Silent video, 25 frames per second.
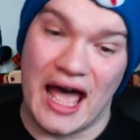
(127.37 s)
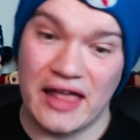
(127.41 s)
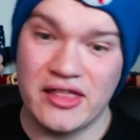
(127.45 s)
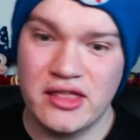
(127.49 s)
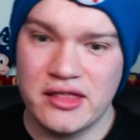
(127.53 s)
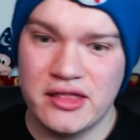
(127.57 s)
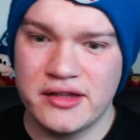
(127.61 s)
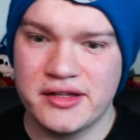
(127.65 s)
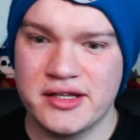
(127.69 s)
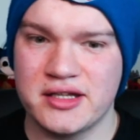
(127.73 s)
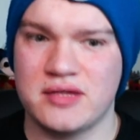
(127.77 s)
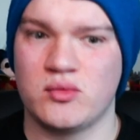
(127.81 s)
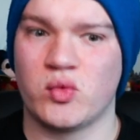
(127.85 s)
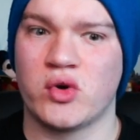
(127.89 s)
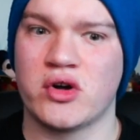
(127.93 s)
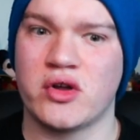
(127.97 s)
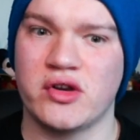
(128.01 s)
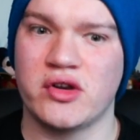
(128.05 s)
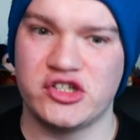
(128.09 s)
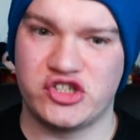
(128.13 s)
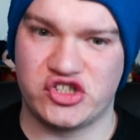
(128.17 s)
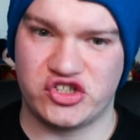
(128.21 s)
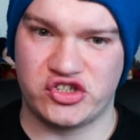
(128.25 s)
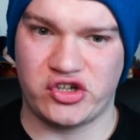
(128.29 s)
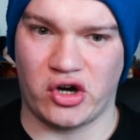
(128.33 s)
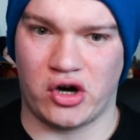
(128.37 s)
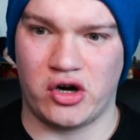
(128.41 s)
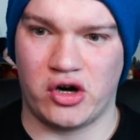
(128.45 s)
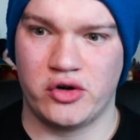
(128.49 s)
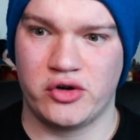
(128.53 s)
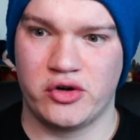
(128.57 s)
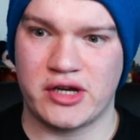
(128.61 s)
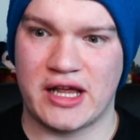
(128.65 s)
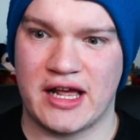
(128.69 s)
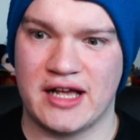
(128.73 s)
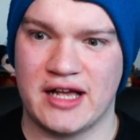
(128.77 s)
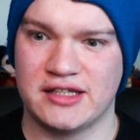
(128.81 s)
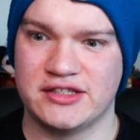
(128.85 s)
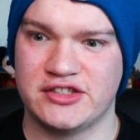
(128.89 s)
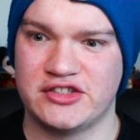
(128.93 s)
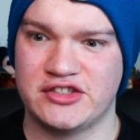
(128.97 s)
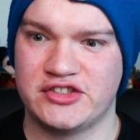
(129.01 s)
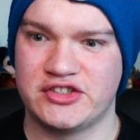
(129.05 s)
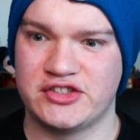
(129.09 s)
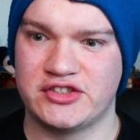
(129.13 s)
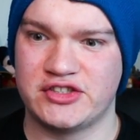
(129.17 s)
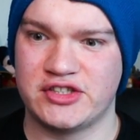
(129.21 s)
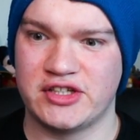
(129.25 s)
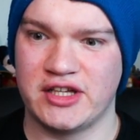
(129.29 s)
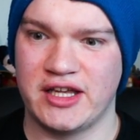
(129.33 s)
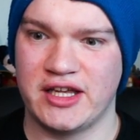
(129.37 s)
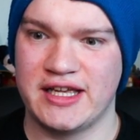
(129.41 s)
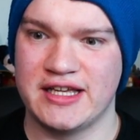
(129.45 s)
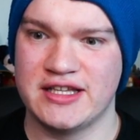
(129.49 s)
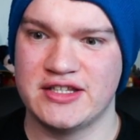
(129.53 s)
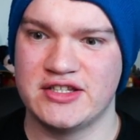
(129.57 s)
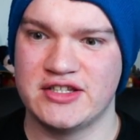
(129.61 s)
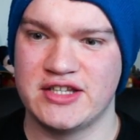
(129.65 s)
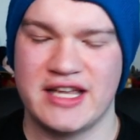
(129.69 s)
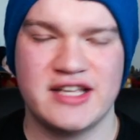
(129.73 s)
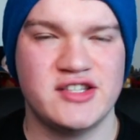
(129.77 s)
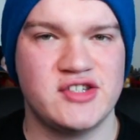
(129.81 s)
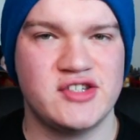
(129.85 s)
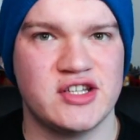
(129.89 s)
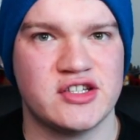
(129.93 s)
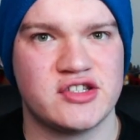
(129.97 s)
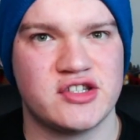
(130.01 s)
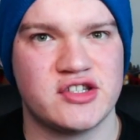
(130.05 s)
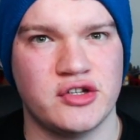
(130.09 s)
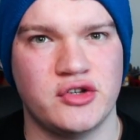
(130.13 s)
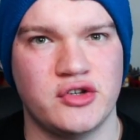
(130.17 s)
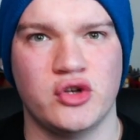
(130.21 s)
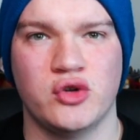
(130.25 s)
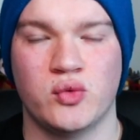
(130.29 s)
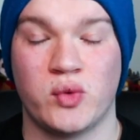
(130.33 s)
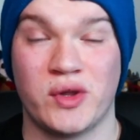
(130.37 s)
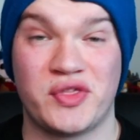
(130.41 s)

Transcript: And we're going to start, as is easiest to do,